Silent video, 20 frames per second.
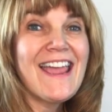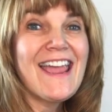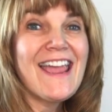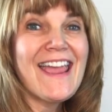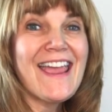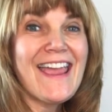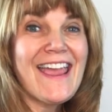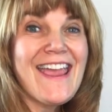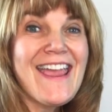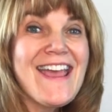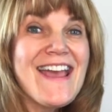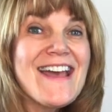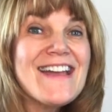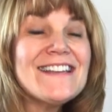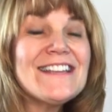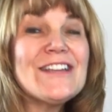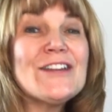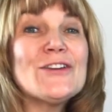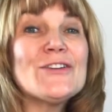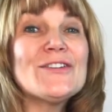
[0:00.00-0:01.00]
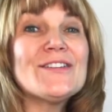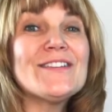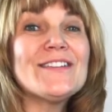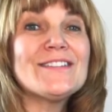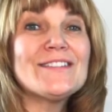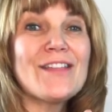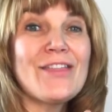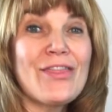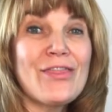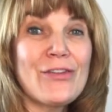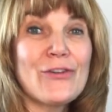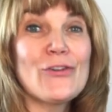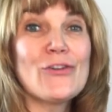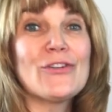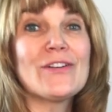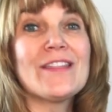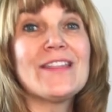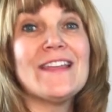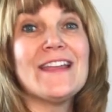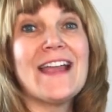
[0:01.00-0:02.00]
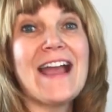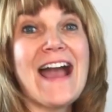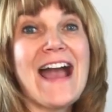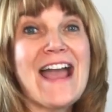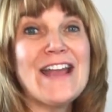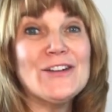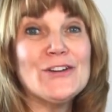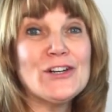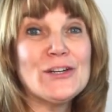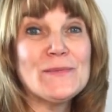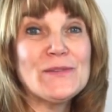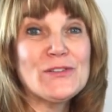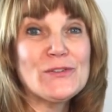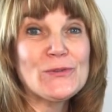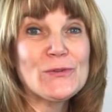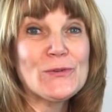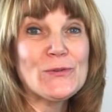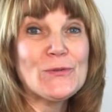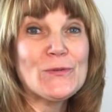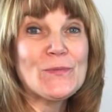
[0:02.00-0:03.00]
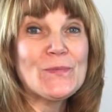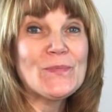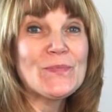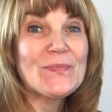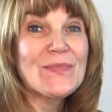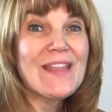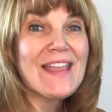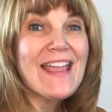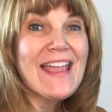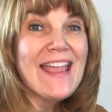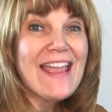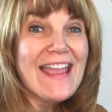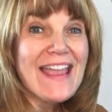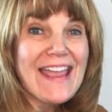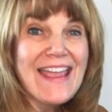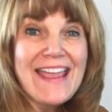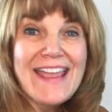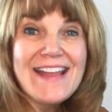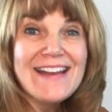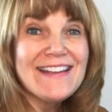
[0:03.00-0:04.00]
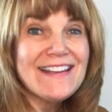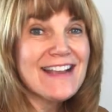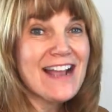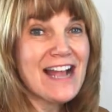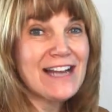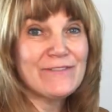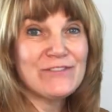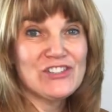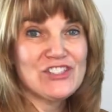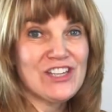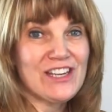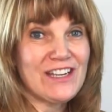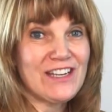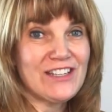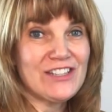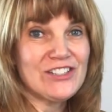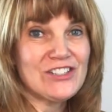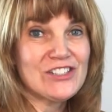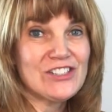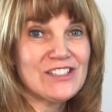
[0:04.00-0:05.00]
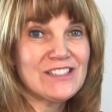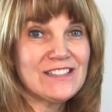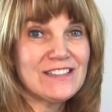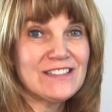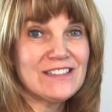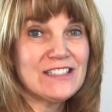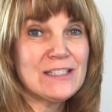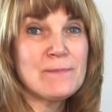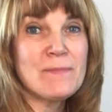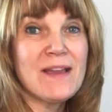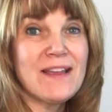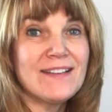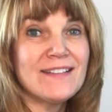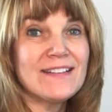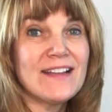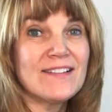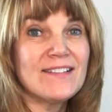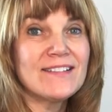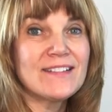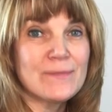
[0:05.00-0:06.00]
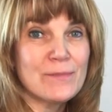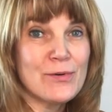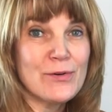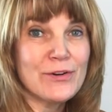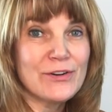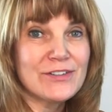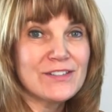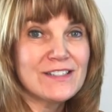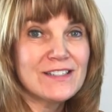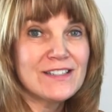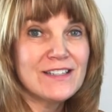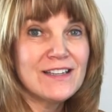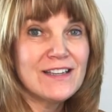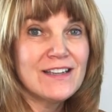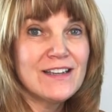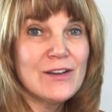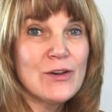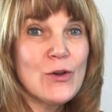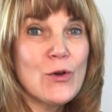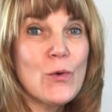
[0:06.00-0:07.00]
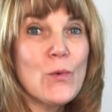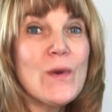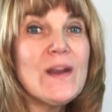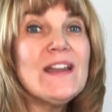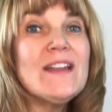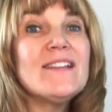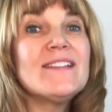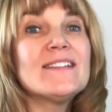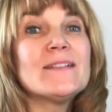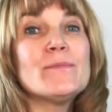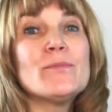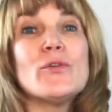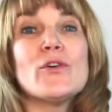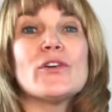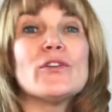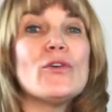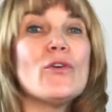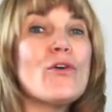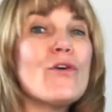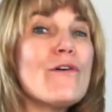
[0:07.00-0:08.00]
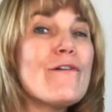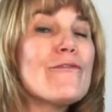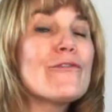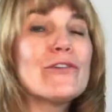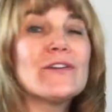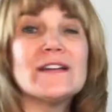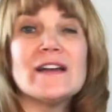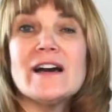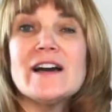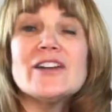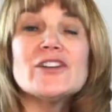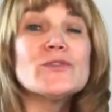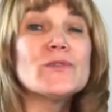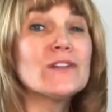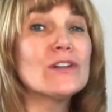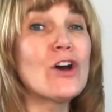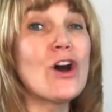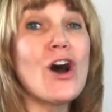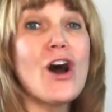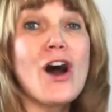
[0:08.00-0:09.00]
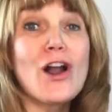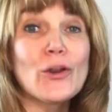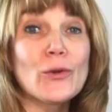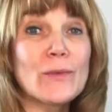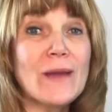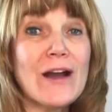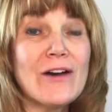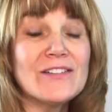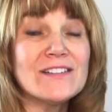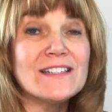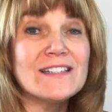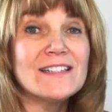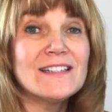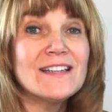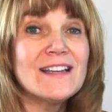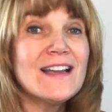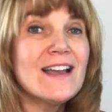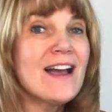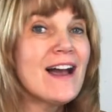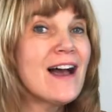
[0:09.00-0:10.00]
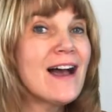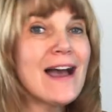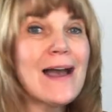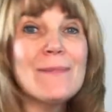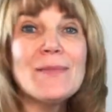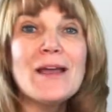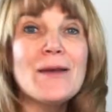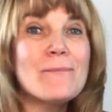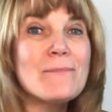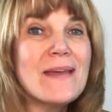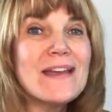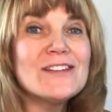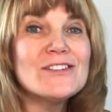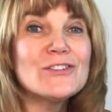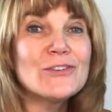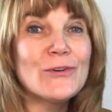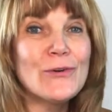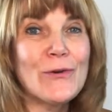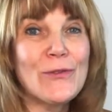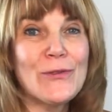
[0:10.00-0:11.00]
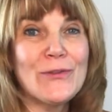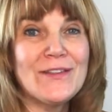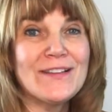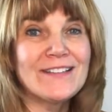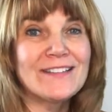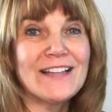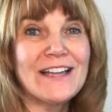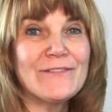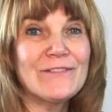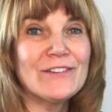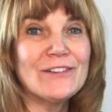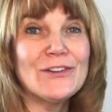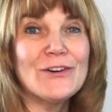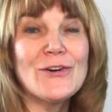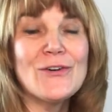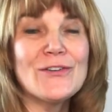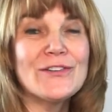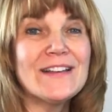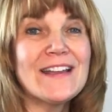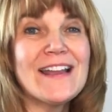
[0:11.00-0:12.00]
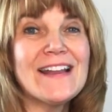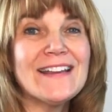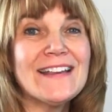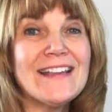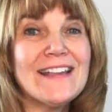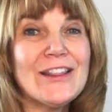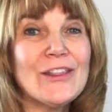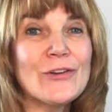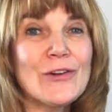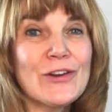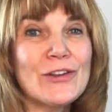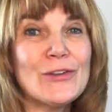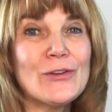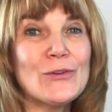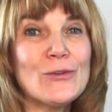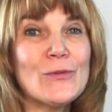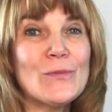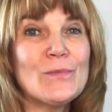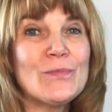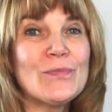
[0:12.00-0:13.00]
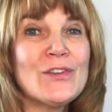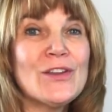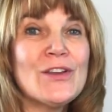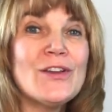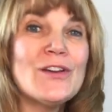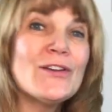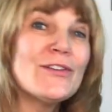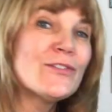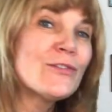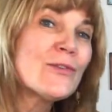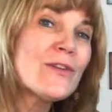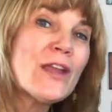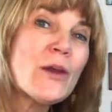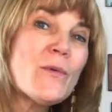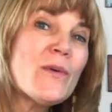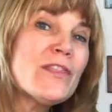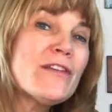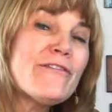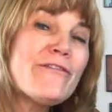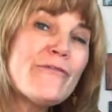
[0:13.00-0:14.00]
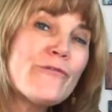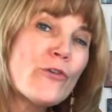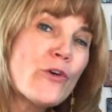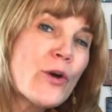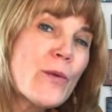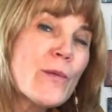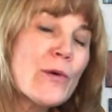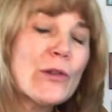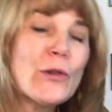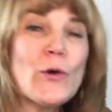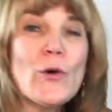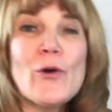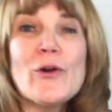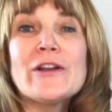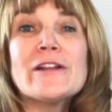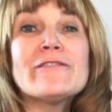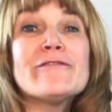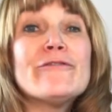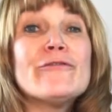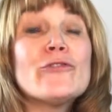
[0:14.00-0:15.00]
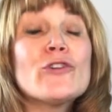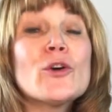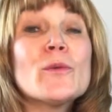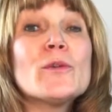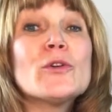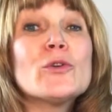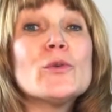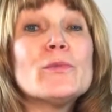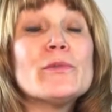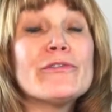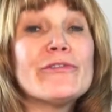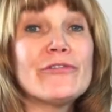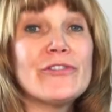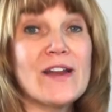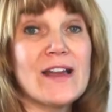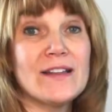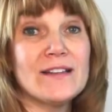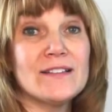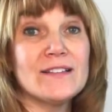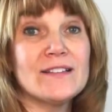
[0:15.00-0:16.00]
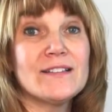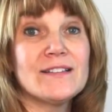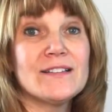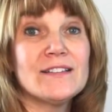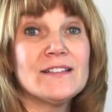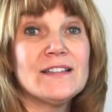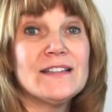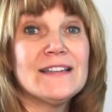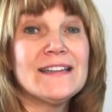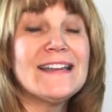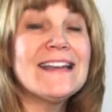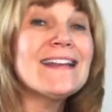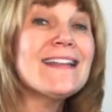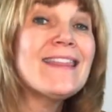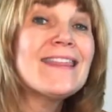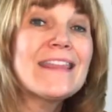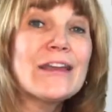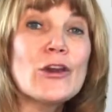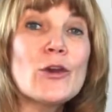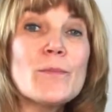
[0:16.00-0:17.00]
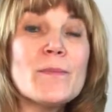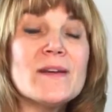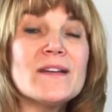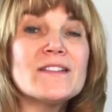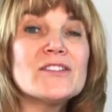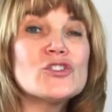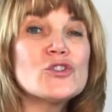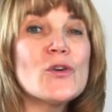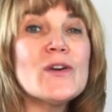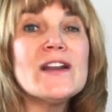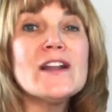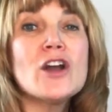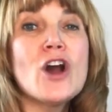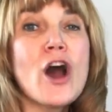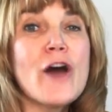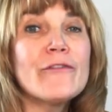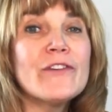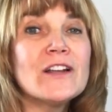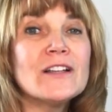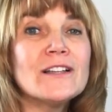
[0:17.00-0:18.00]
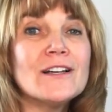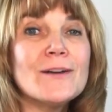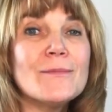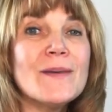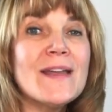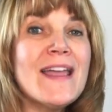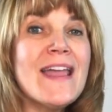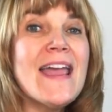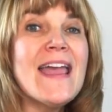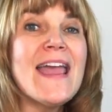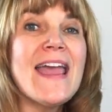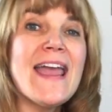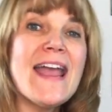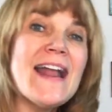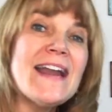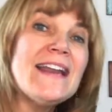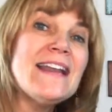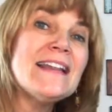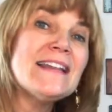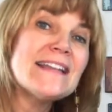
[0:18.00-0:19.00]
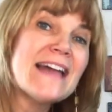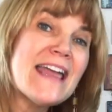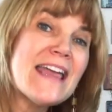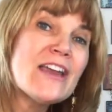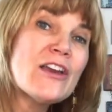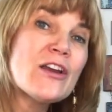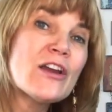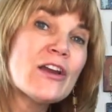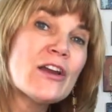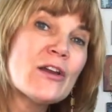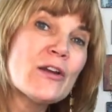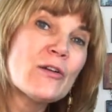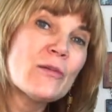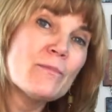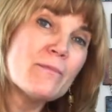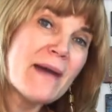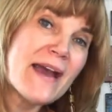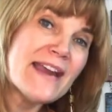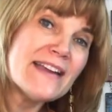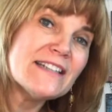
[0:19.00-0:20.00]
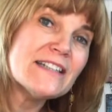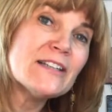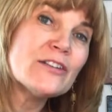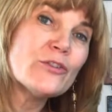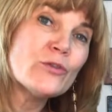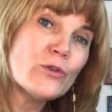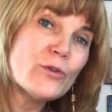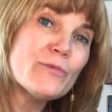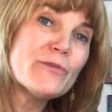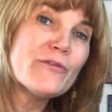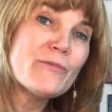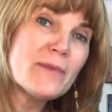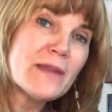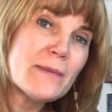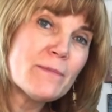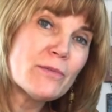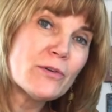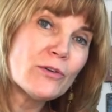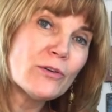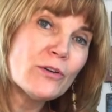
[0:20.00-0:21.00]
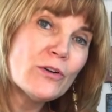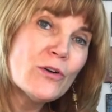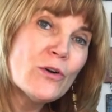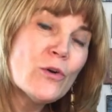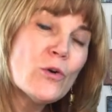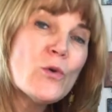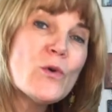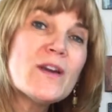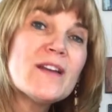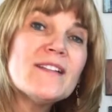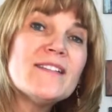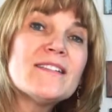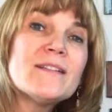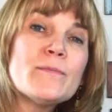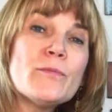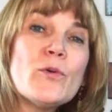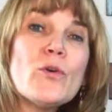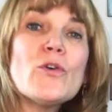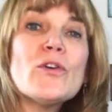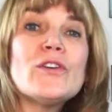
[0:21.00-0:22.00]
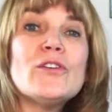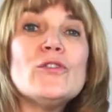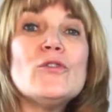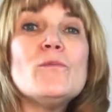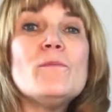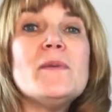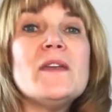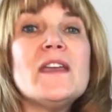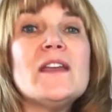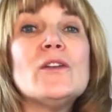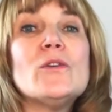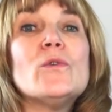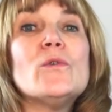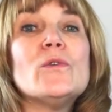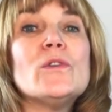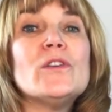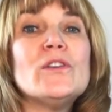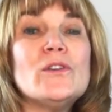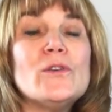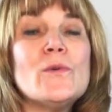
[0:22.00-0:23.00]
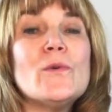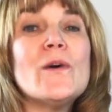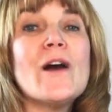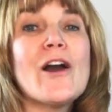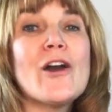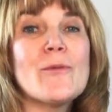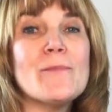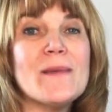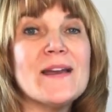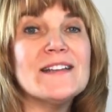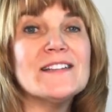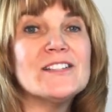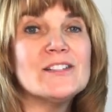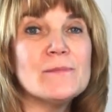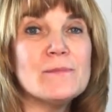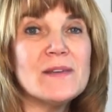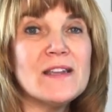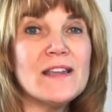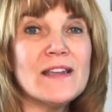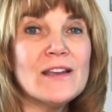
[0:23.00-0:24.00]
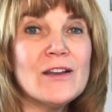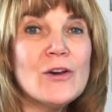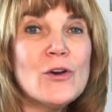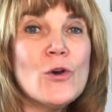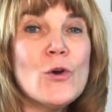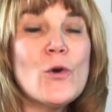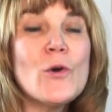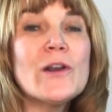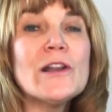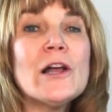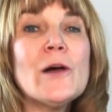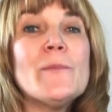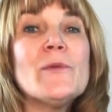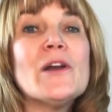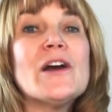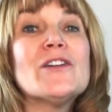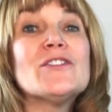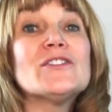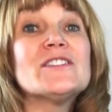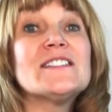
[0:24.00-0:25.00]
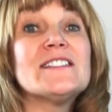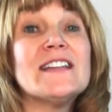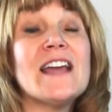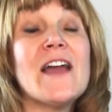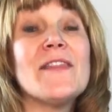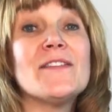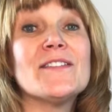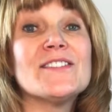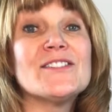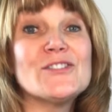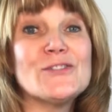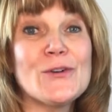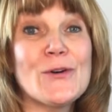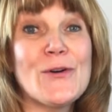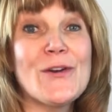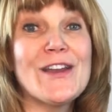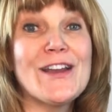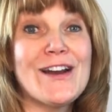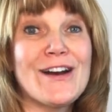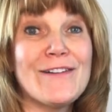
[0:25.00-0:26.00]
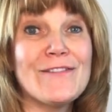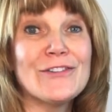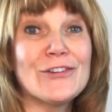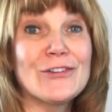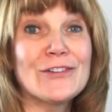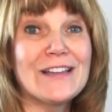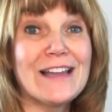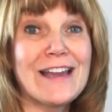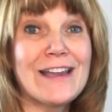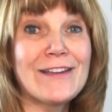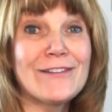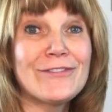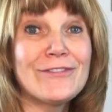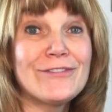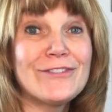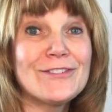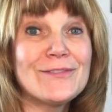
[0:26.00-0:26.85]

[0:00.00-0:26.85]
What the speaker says: And here's the third thing I know to be true. Any kind of change depends on support. We need support over and under and all around it. I'm not meant to go through this life alone, and either are you. So get with a formal or an informal group of friends. Get a therapist, join a coffee club, any like-minded group of people who can support you being who you are meant to be, who can help you understand the story of your life.